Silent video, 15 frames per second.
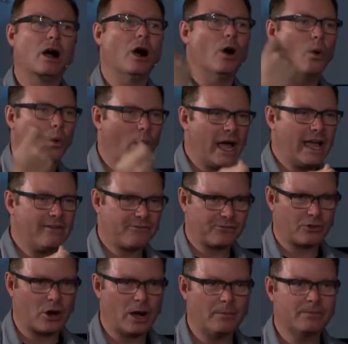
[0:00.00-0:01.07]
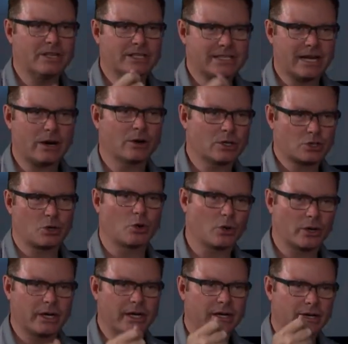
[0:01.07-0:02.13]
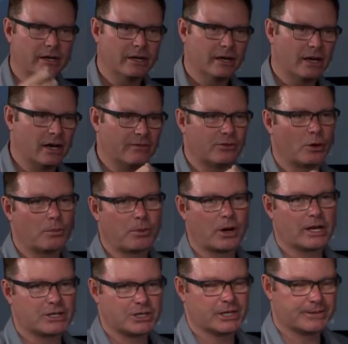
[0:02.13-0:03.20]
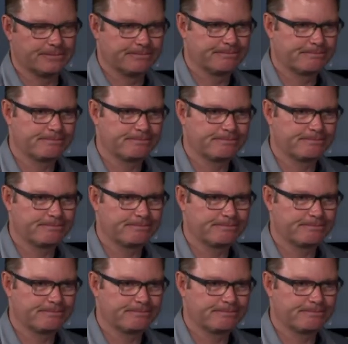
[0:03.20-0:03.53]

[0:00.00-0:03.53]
away from the territory of oppression.